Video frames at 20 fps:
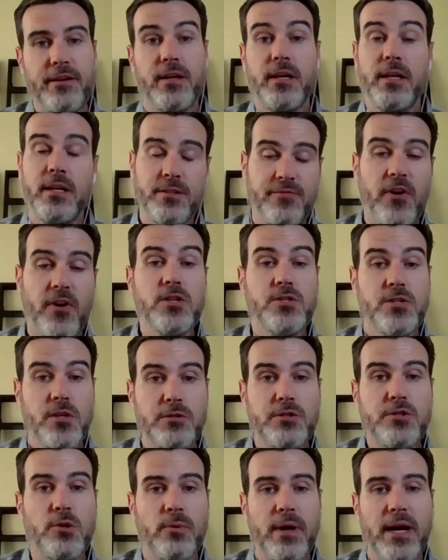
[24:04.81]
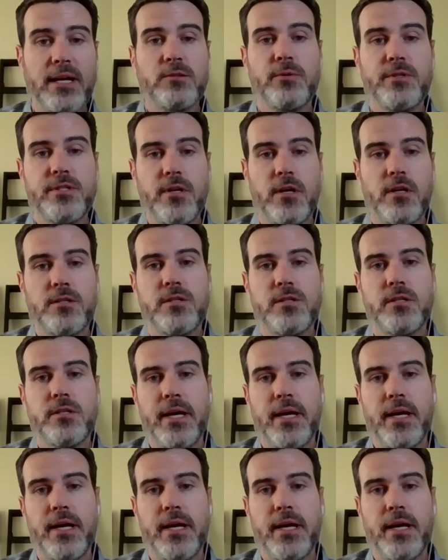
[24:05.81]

as far as those direct results,